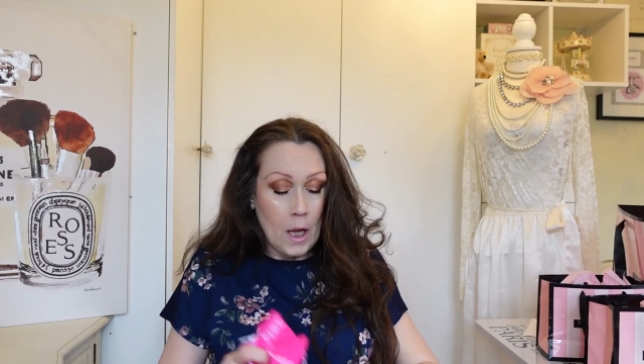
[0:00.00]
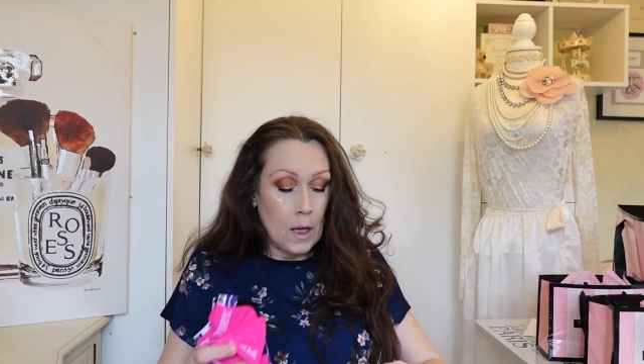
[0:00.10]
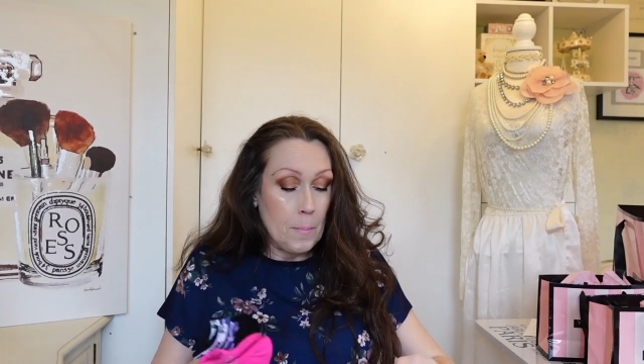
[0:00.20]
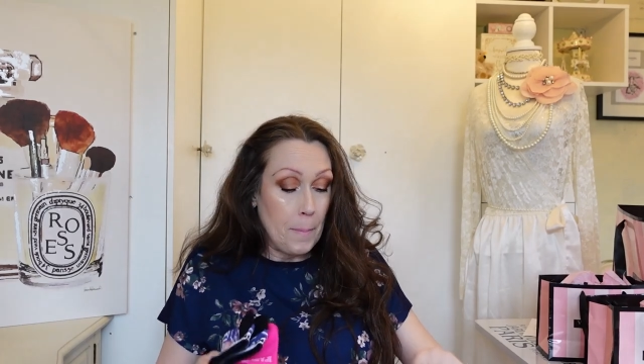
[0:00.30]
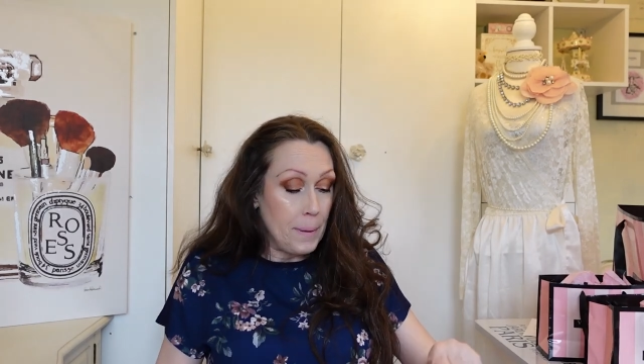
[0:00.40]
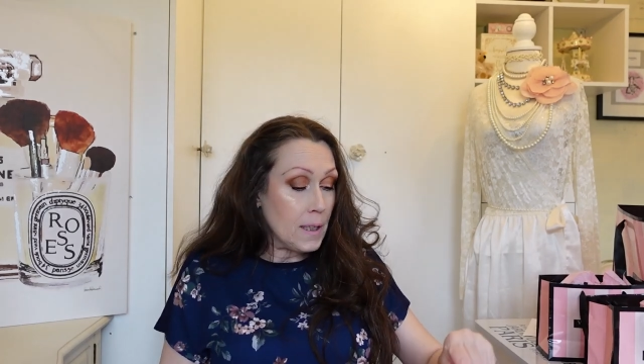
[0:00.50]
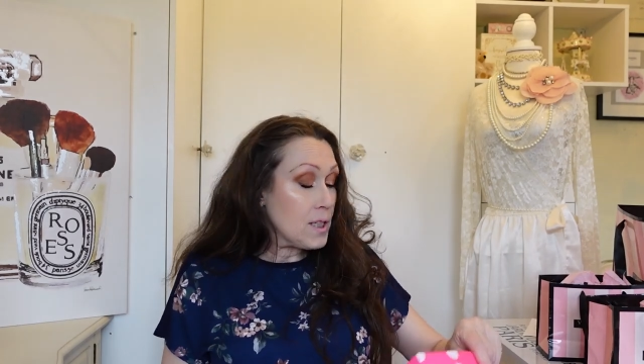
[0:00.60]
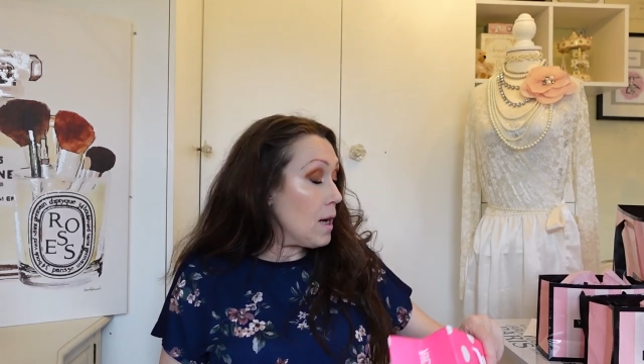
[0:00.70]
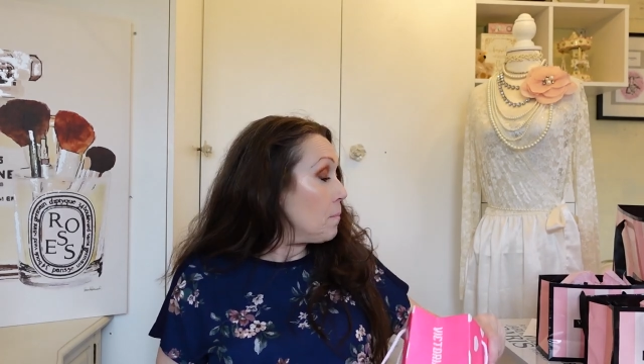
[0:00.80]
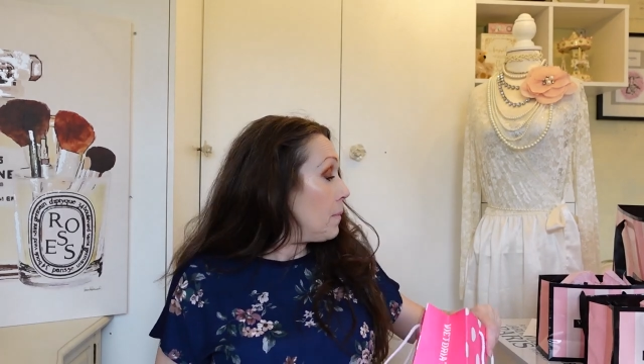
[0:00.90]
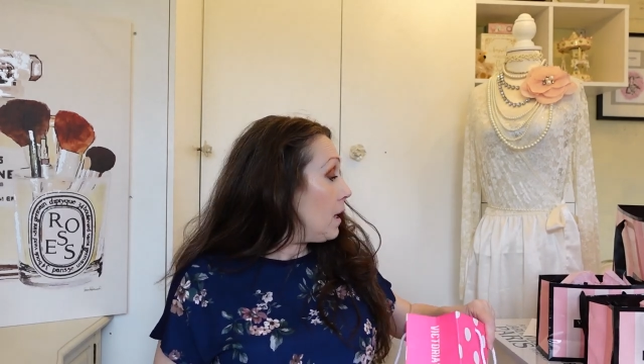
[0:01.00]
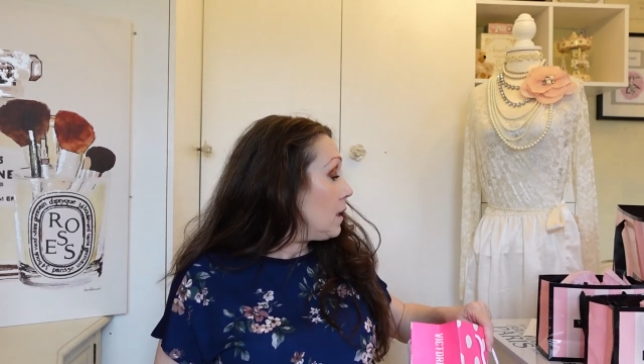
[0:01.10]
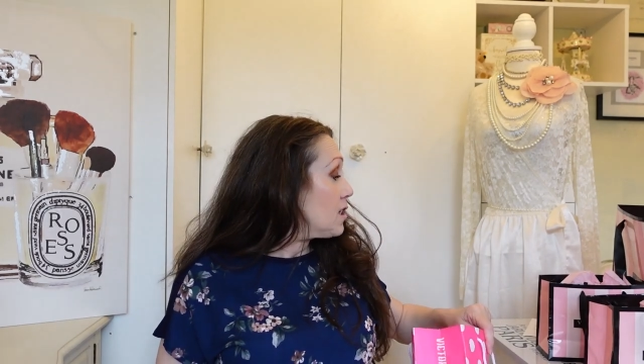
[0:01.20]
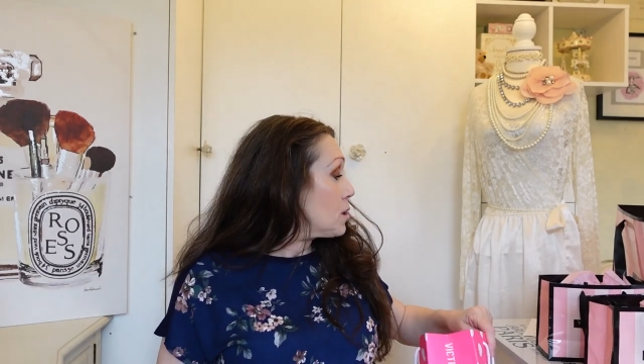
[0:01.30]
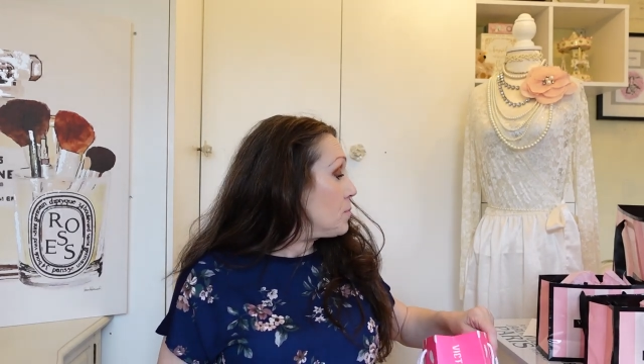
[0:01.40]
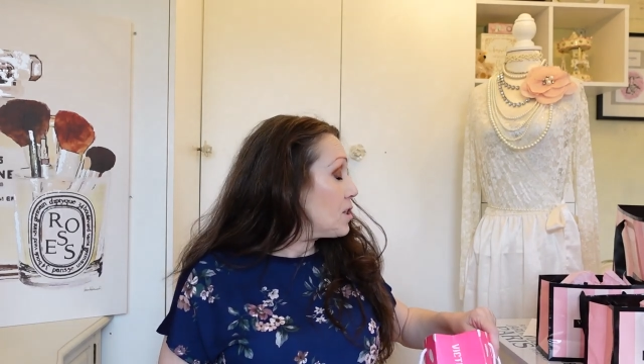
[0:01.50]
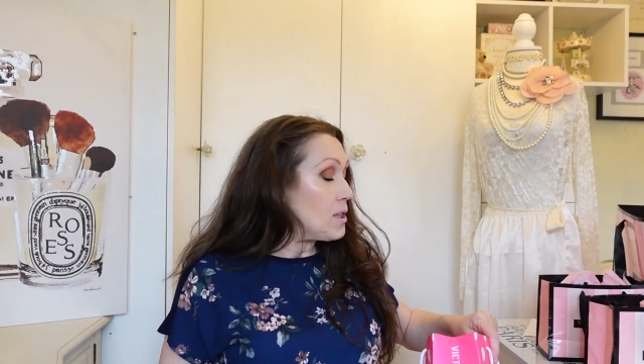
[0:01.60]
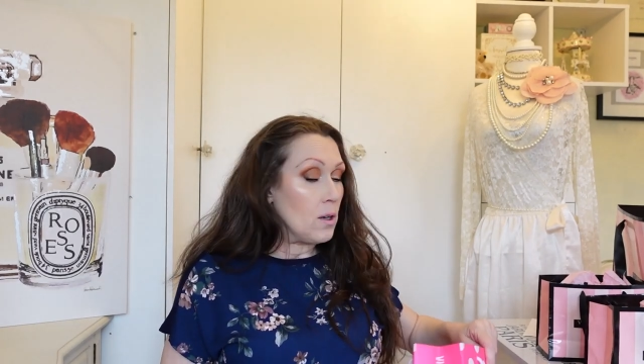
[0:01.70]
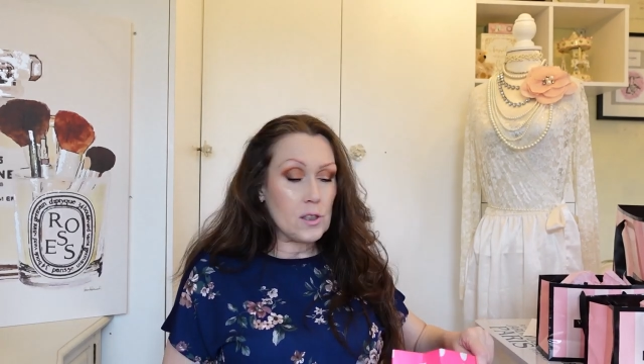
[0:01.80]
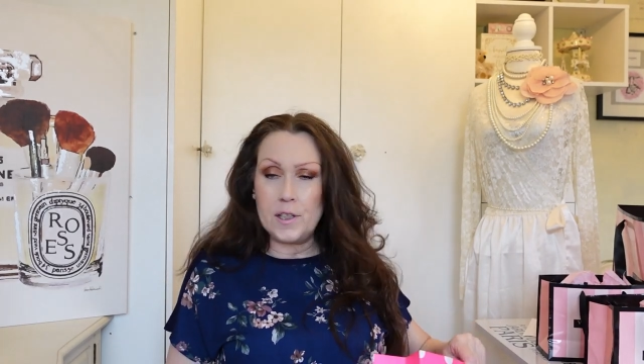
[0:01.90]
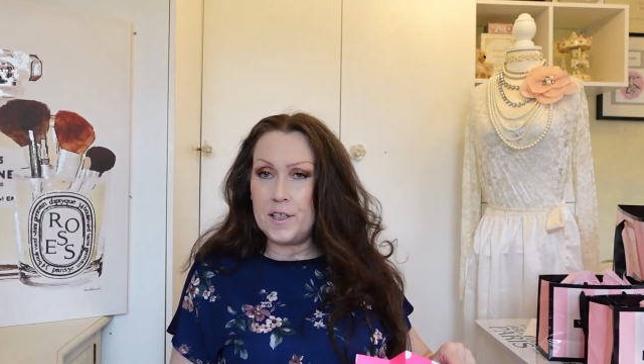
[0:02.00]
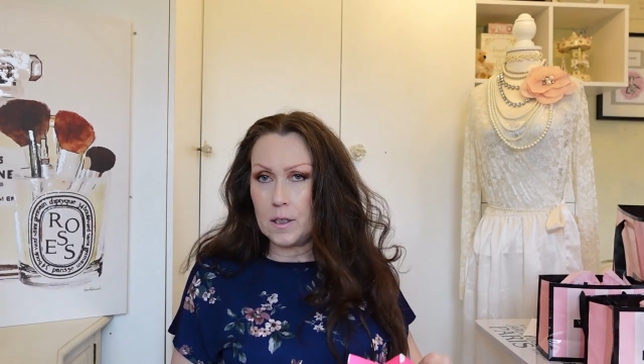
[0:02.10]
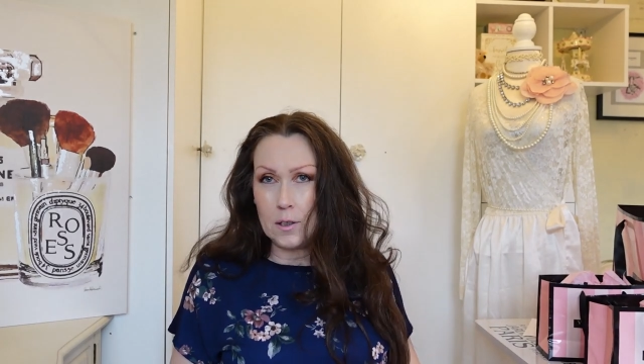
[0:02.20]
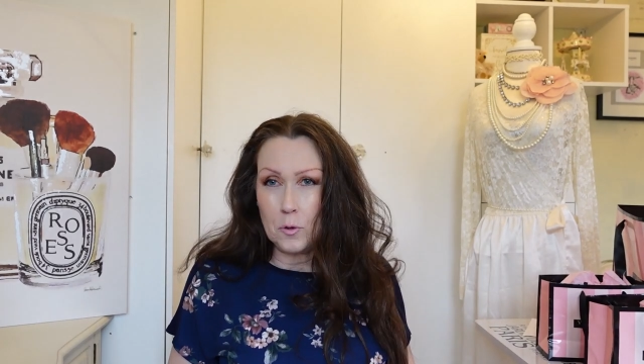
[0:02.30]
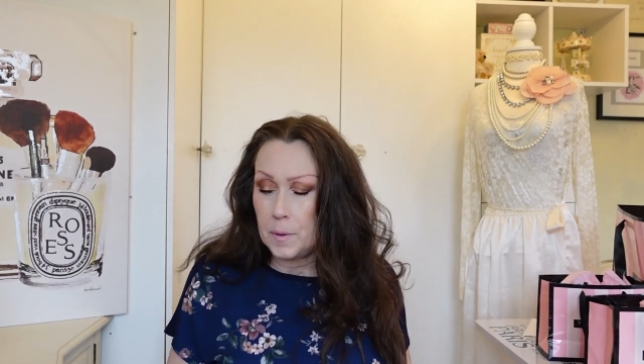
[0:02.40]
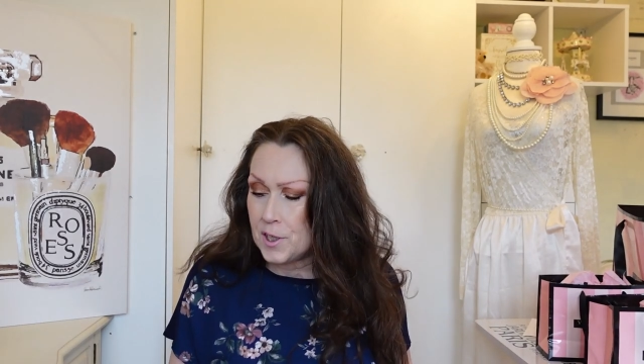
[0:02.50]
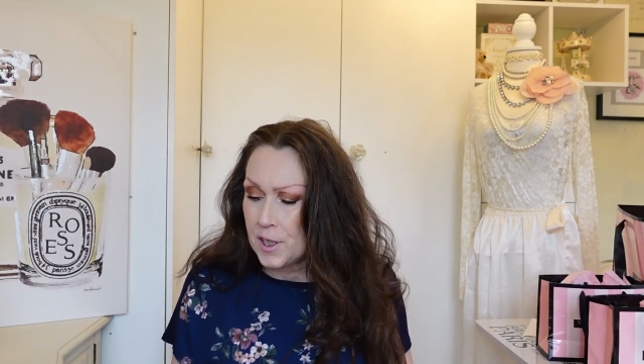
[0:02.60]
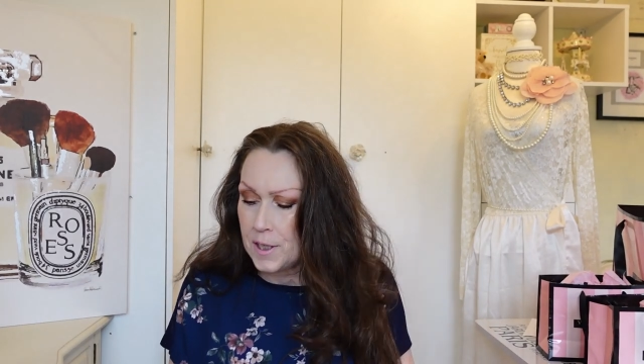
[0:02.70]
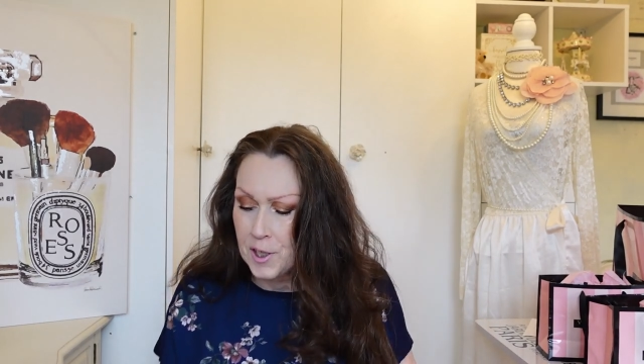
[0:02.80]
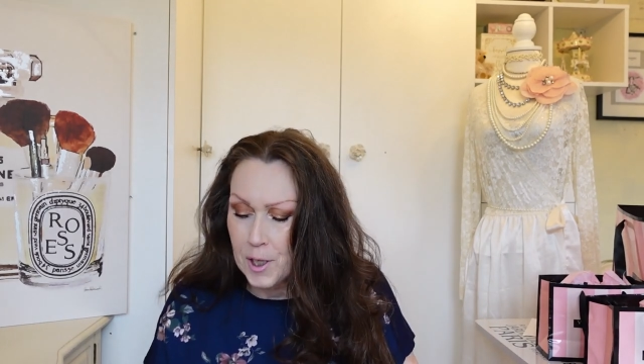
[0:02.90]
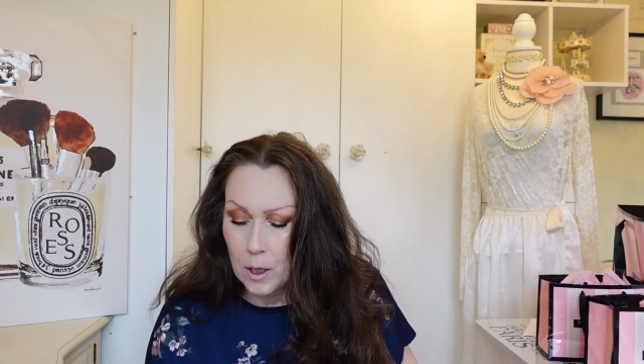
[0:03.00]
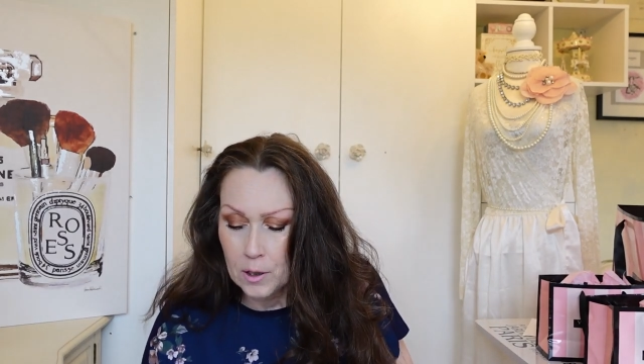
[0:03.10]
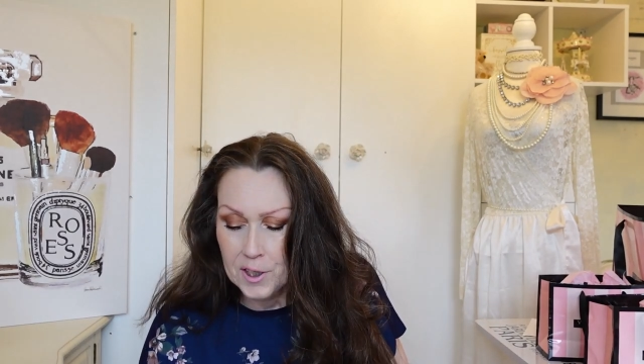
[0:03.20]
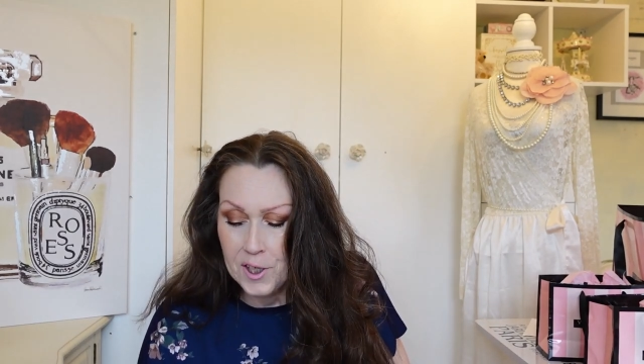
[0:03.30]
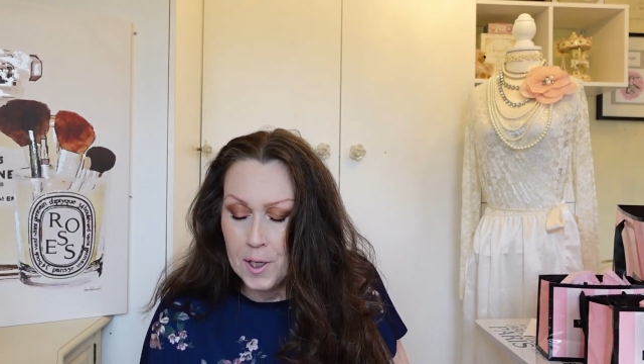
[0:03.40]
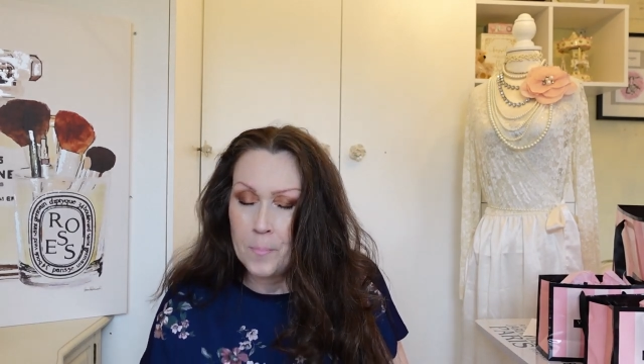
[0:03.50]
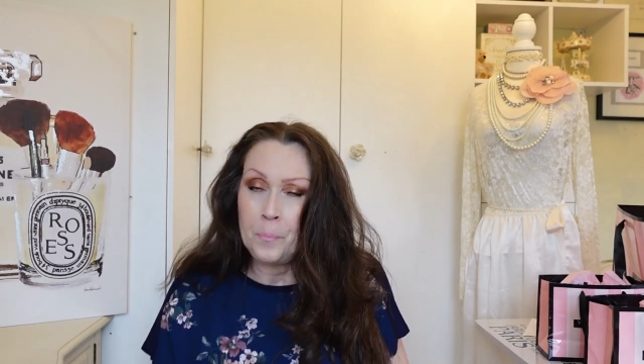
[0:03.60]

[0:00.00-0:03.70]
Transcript: I picked up some socks, and you don't normally see socks